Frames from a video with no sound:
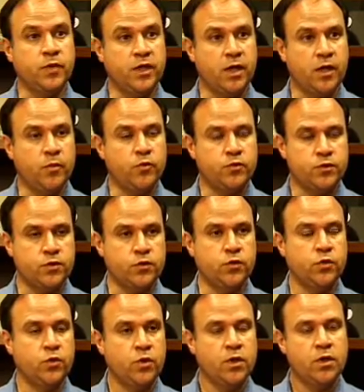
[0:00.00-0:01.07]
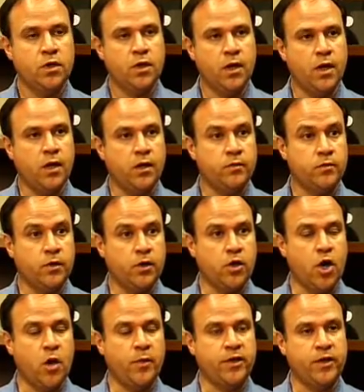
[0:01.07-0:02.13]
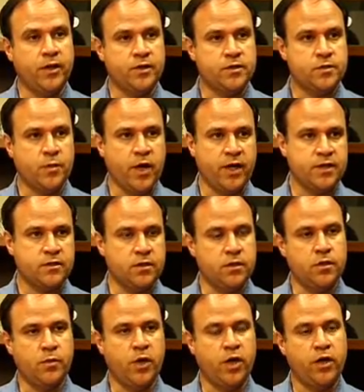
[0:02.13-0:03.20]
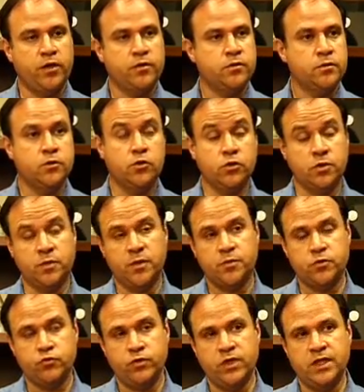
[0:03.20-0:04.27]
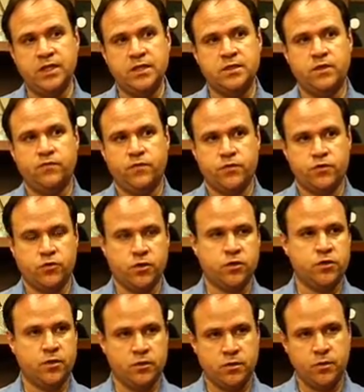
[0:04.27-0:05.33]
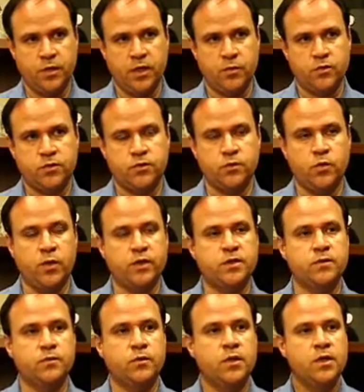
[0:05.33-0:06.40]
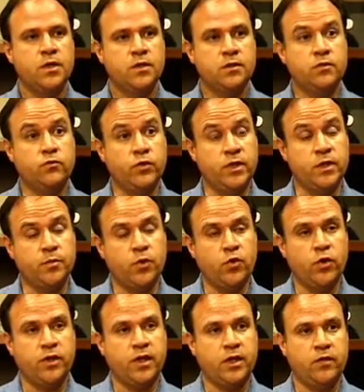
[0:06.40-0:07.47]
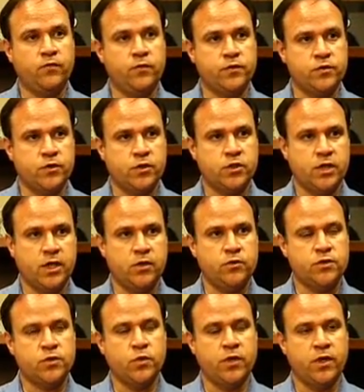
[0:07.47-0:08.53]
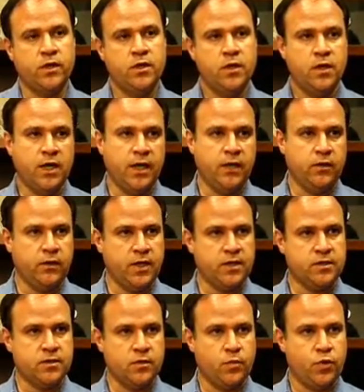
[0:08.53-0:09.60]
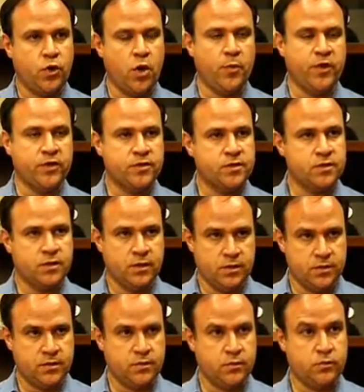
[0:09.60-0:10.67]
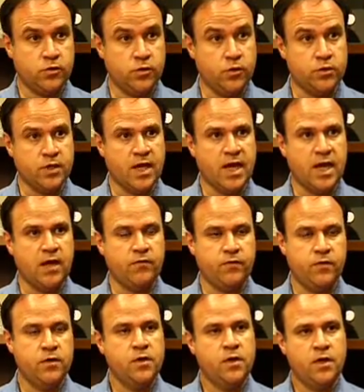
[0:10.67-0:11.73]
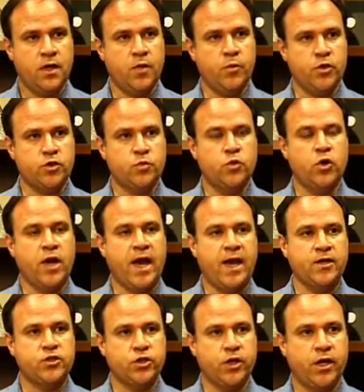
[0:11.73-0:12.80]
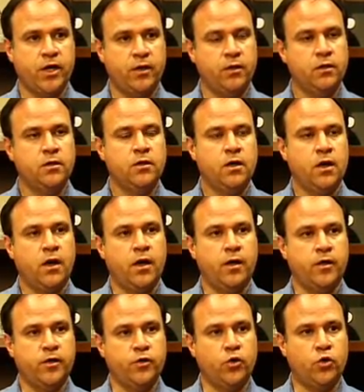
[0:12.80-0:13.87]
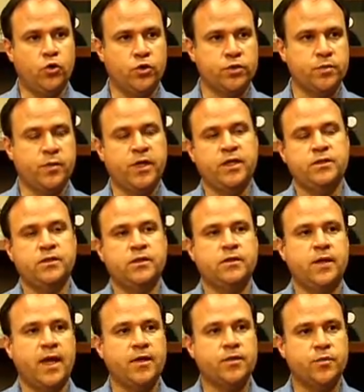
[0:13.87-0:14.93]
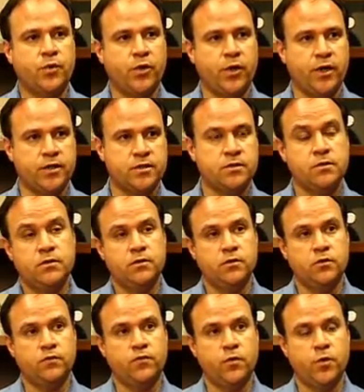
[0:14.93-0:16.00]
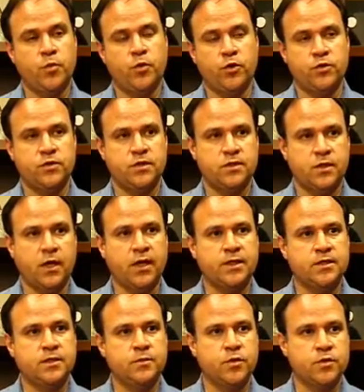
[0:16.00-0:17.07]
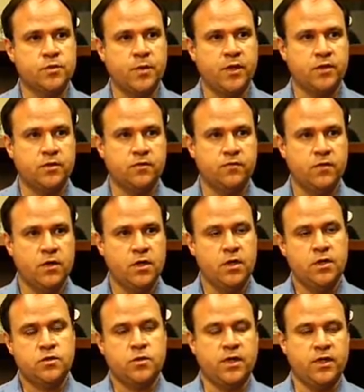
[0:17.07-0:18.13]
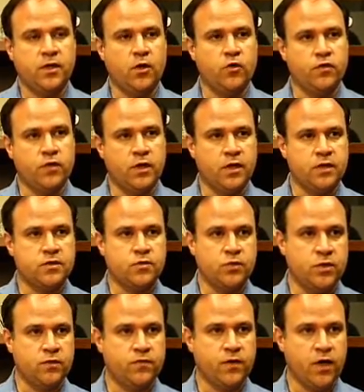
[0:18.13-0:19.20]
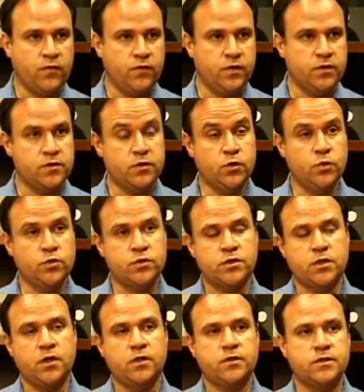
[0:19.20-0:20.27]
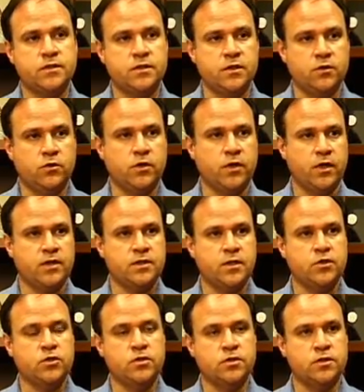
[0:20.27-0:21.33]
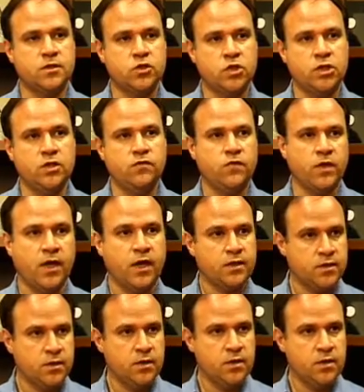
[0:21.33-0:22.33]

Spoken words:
be able to accommodate spikes in demand, or to be able to release infrastructure to be able to redeploy that infrastructure elsewhere. I think that's the promise, is to have a much more agile and automated enterprise from a process and IT perspective. So I think over the next 3 to 5 years you will start to see organizations achieve that,